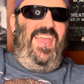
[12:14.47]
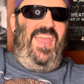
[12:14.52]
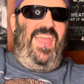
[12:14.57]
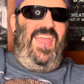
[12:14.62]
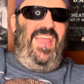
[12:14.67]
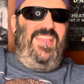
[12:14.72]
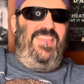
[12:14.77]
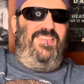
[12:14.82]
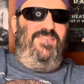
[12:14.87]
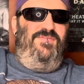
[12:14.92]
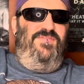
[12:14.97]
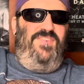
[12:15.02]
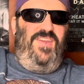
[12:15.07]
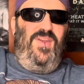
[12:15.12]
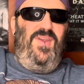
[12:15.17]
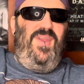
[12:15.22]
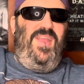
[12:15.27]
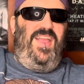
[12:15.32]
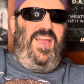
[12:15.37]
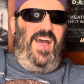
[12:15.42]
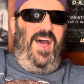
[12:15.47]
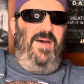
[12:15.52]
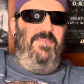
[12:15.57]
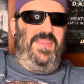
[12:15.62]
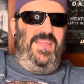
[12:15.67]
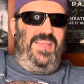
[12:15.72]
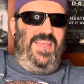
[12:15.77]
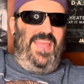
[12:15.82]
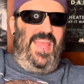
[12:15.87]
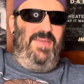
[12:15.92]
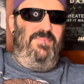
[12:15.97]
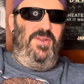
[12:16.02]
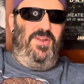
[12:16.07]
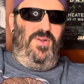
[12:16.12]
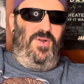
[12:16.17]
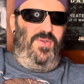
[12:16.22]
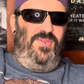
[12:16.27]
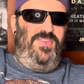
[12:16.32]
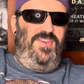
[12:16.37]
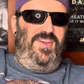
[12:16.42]
It's very common in gamer
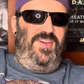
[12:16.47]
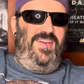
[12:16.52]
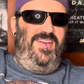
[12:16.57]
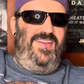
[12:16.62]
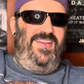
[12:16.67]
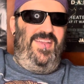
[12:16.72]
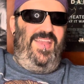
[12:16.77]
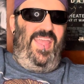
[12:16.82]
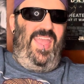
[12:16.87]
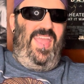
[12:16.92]
culture,